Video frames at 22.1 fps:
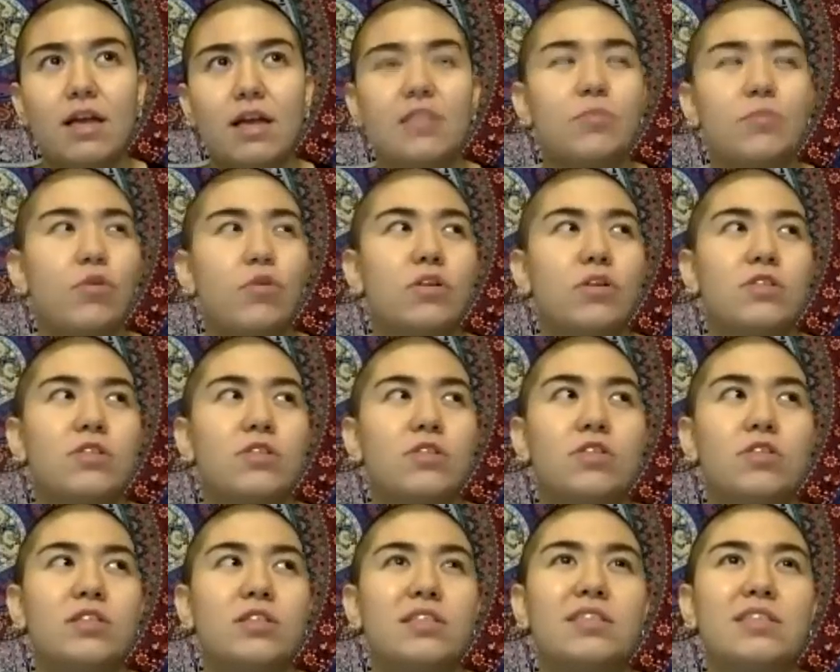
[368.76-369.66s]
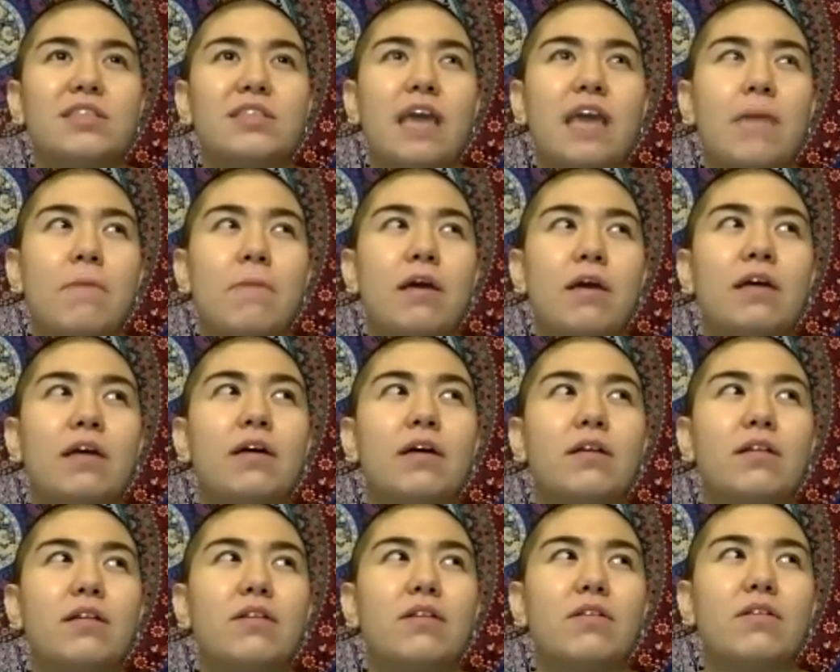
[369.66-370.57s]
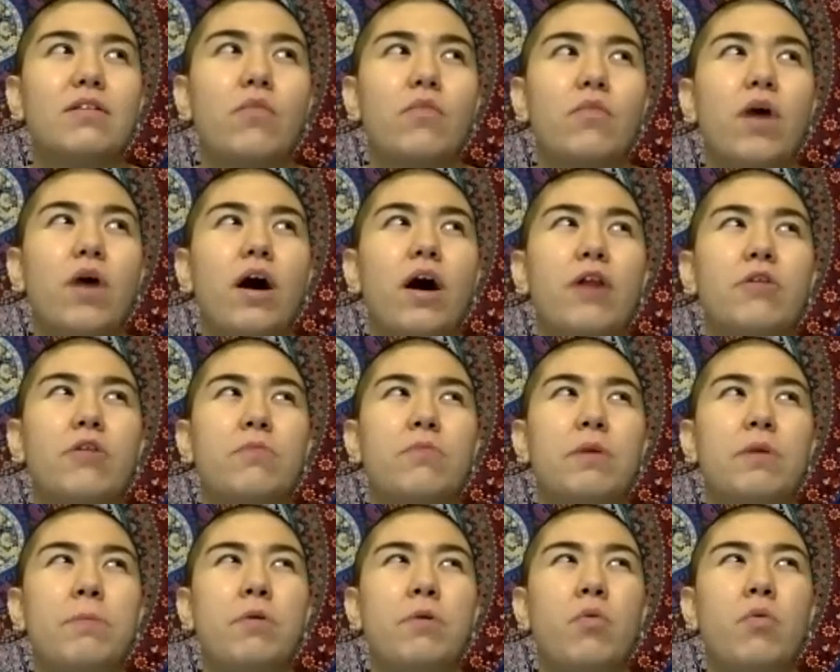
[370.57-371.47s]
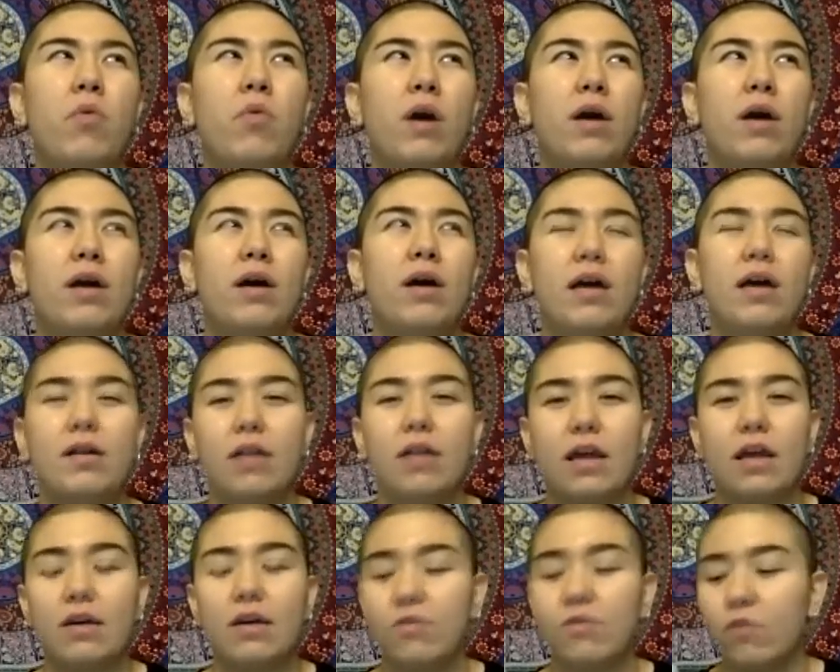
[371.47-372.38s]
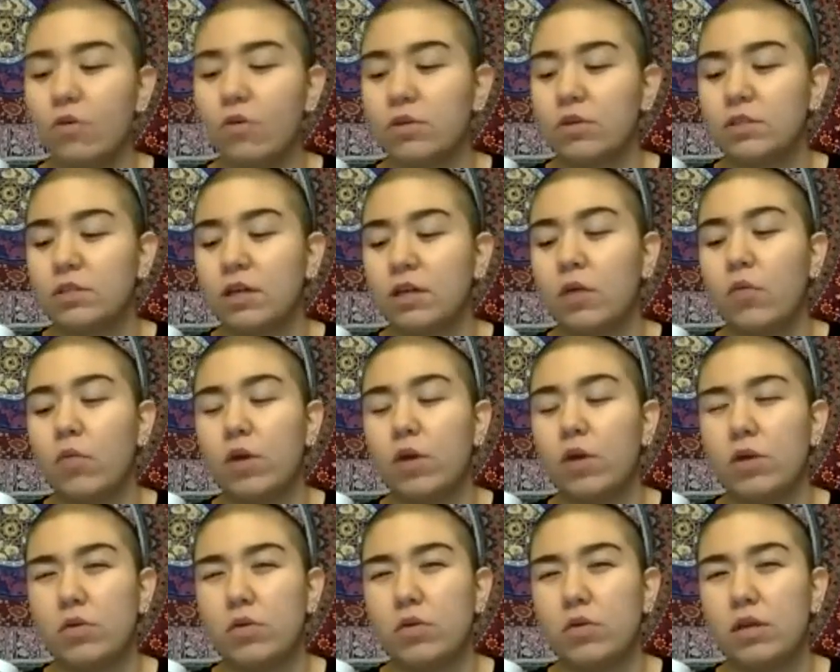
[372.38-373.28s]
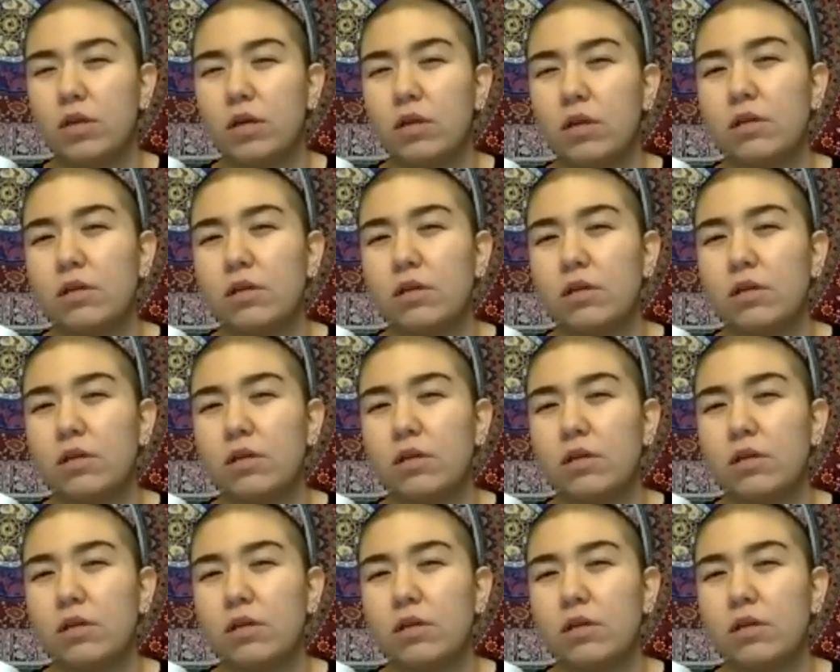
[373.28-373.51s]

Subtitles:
more just escaping what other people want and like focusing on what you need.